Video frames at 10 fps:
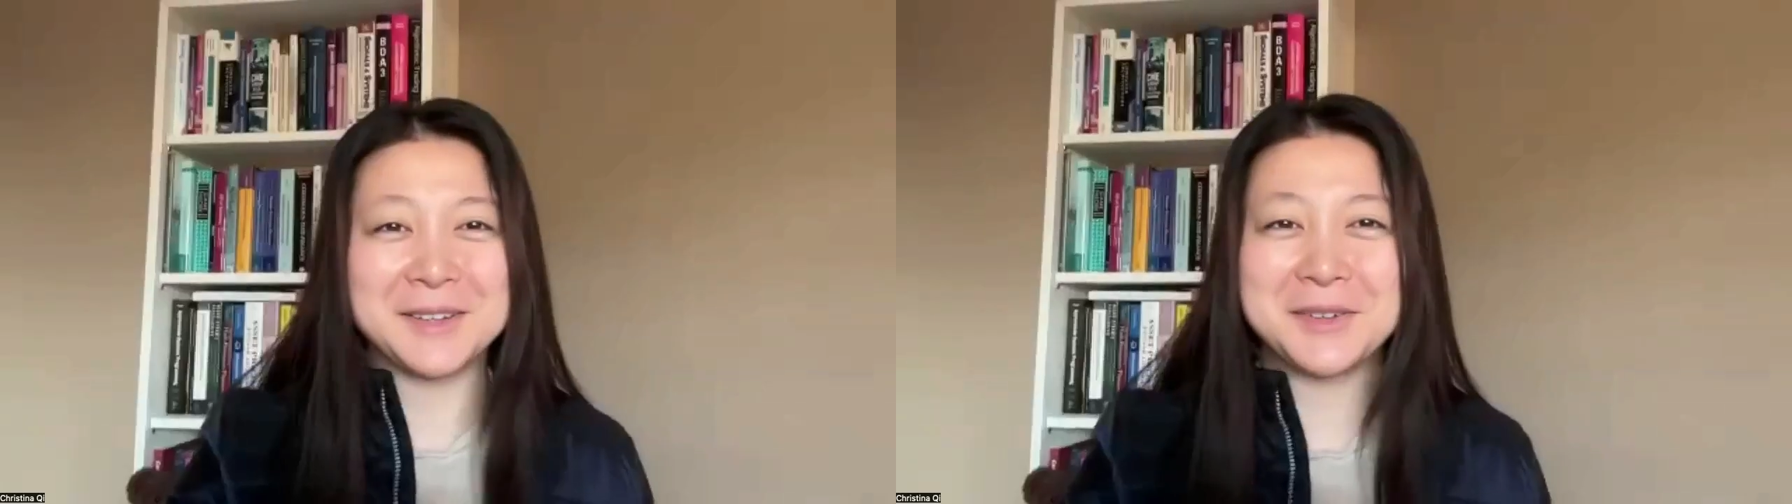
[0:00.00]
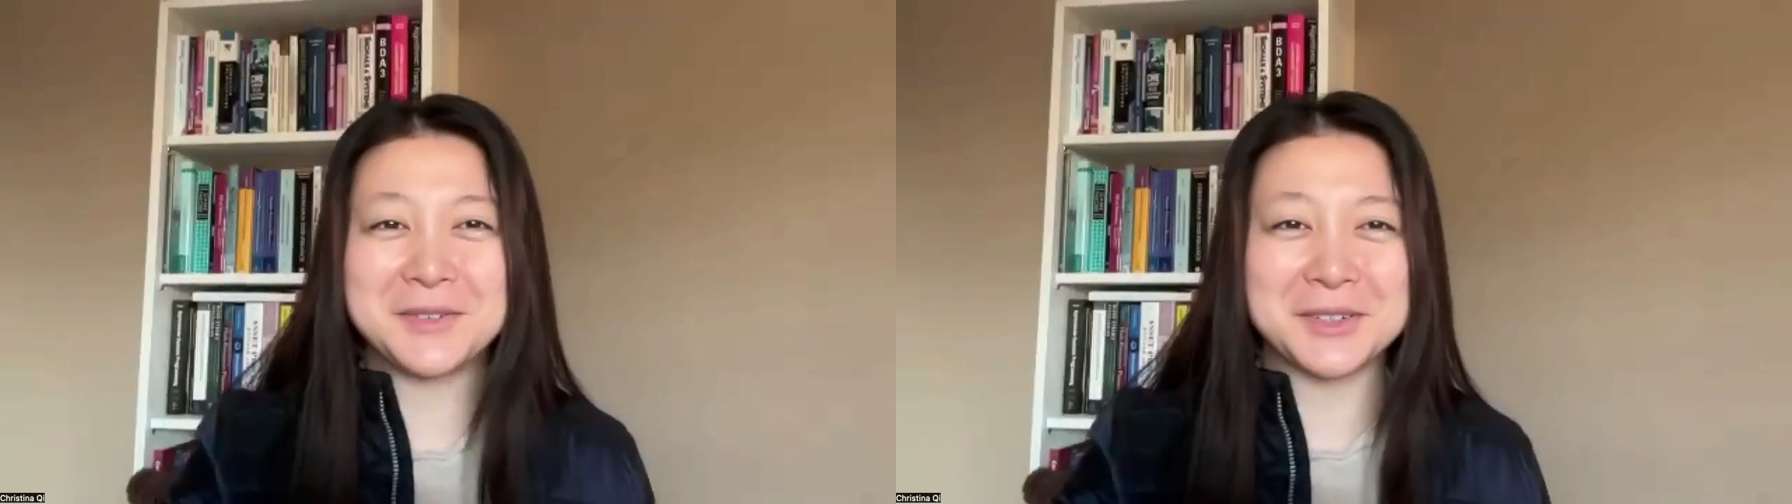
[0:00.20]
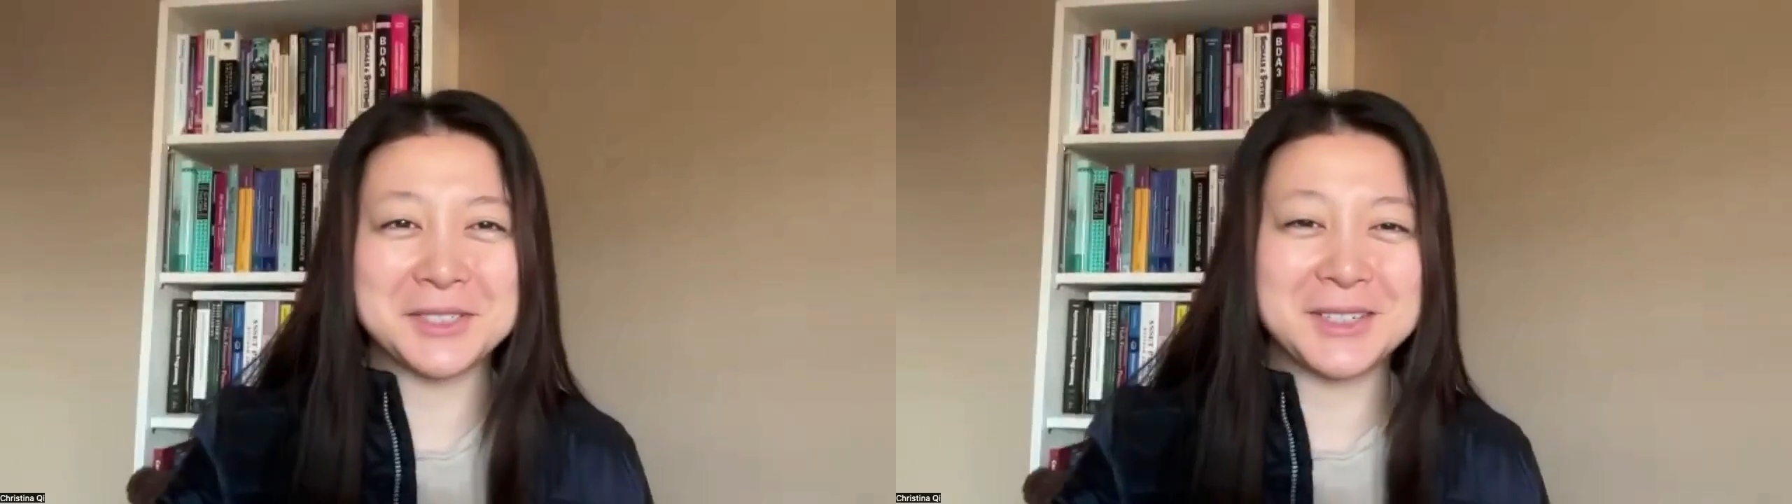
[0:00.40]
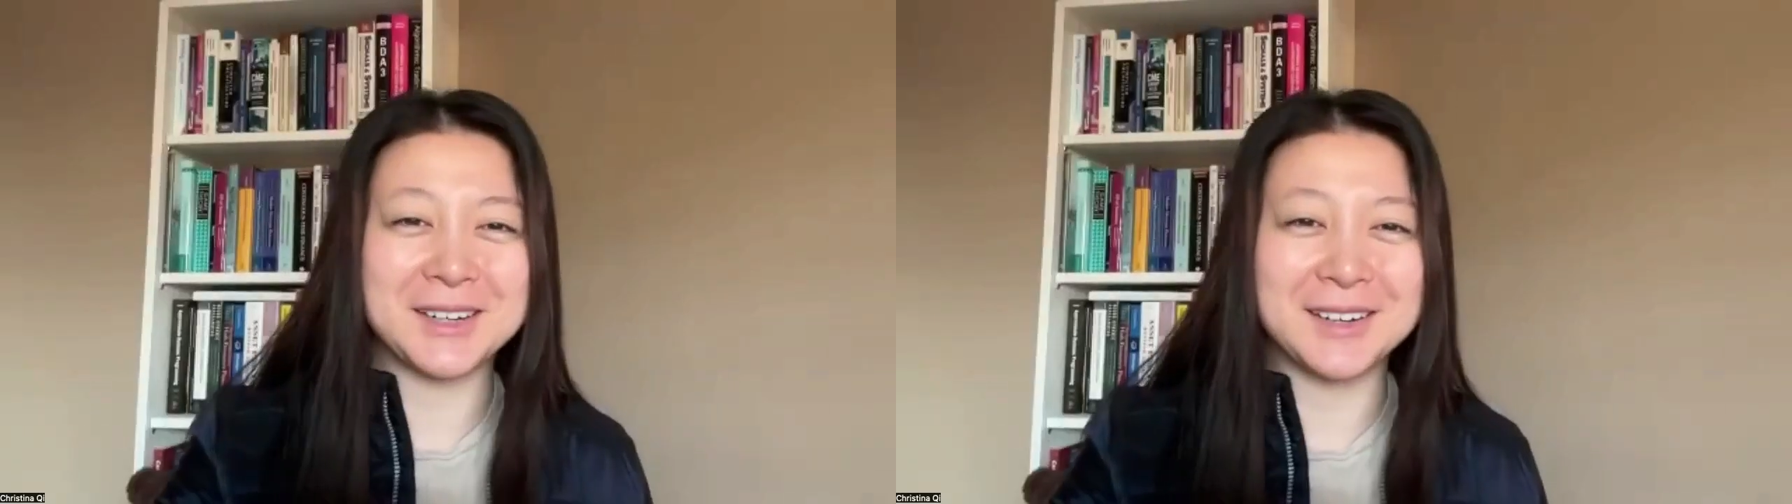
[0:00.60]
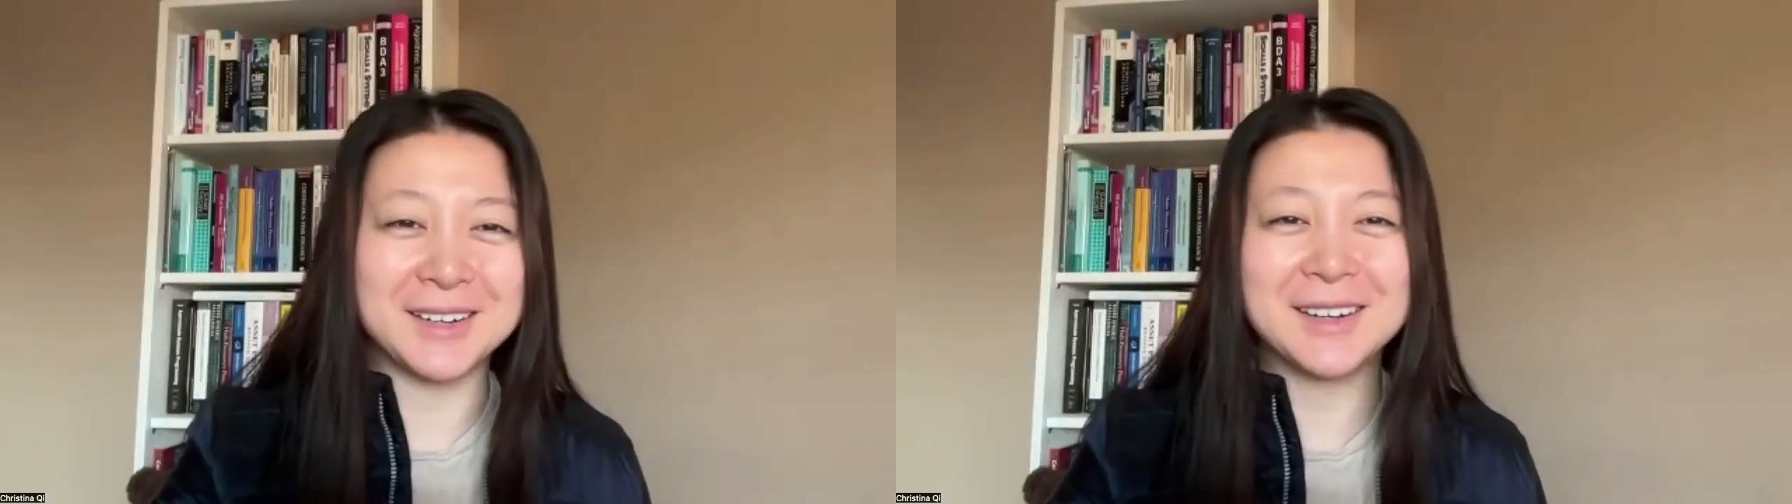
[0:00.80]
Thank you for
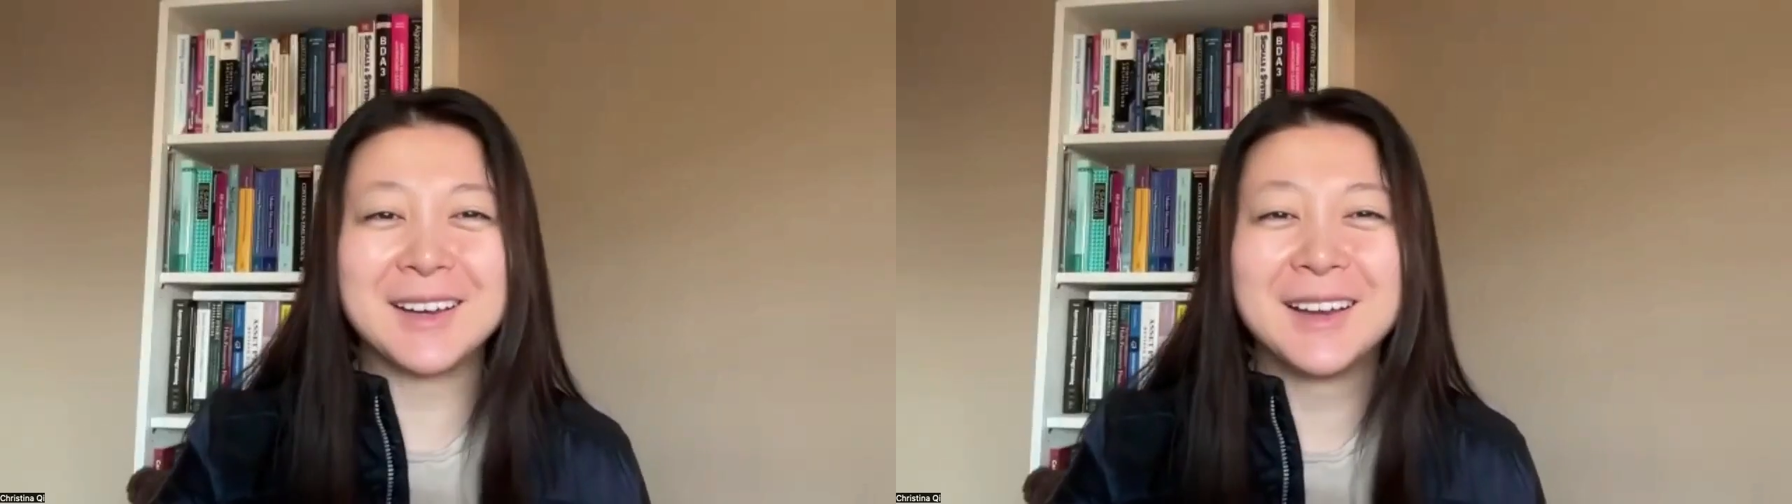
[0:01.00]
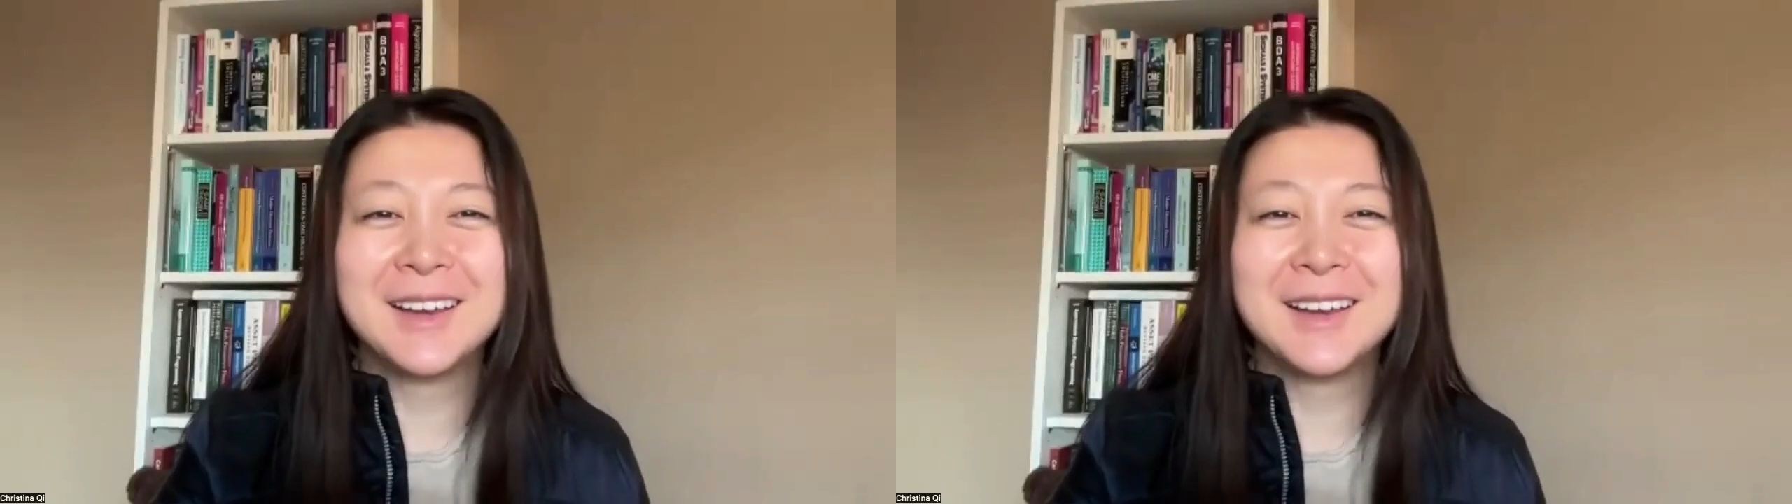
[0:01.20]
sharing.